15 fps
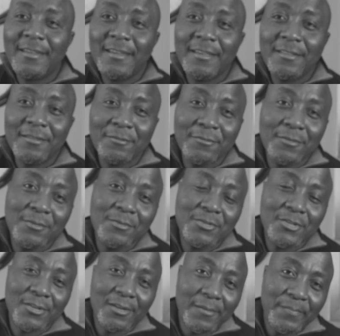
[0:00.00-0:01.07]
in the
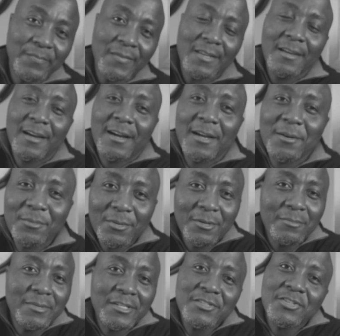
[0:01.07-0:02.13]
future, I will
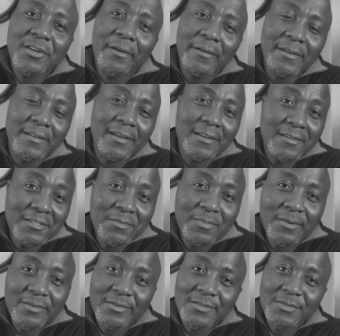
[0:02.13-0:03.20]
be sharing that
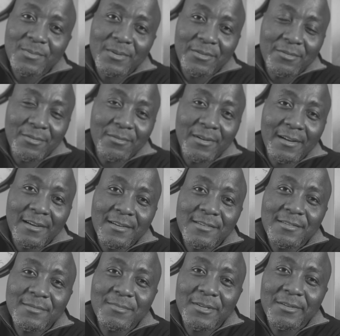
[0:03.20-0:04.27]
experience with you
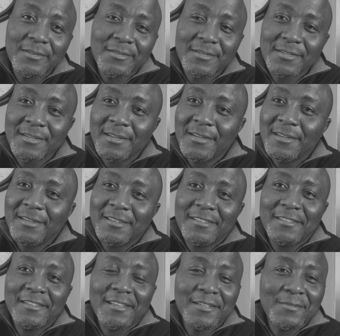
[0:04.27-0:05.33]
guys, because
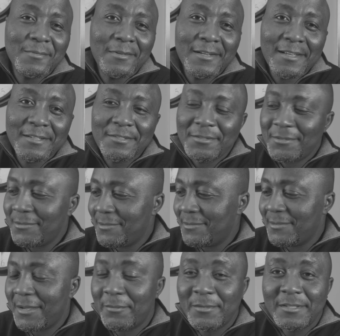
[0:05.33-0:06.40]
that's what I do.
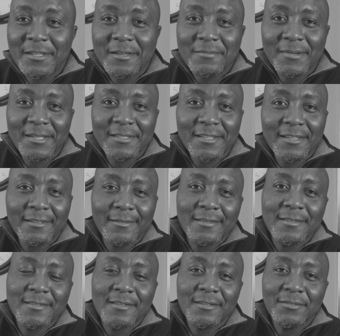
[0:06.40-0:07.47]
Every time I take
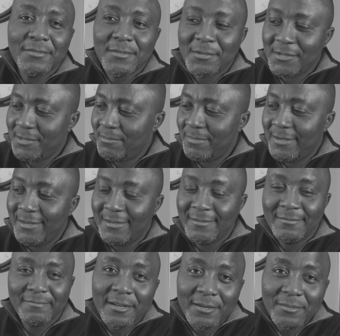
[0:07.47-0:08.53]
these out for a spin,
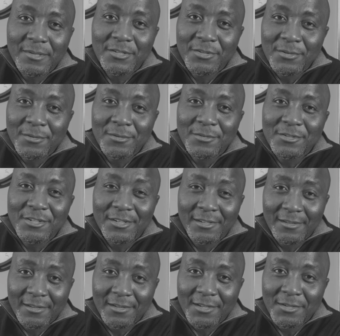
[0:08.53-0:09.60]
I'll be sure to share
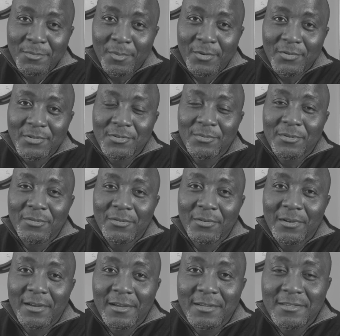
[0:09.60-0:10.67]
that experience with you
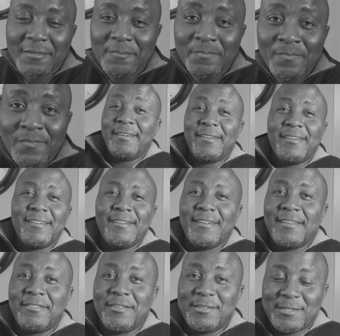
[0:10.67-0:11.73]
guys.
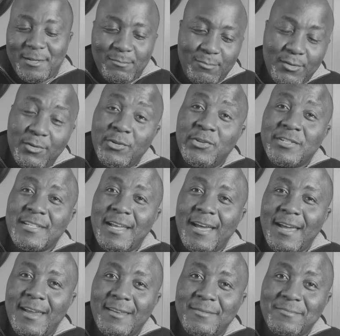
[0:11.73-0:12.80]
And these are bonus
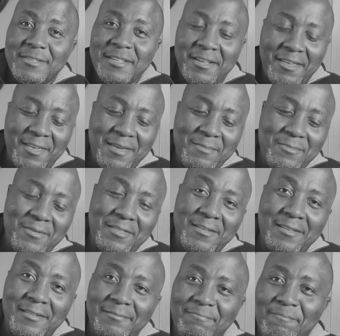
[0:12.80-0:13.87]
items that came with it.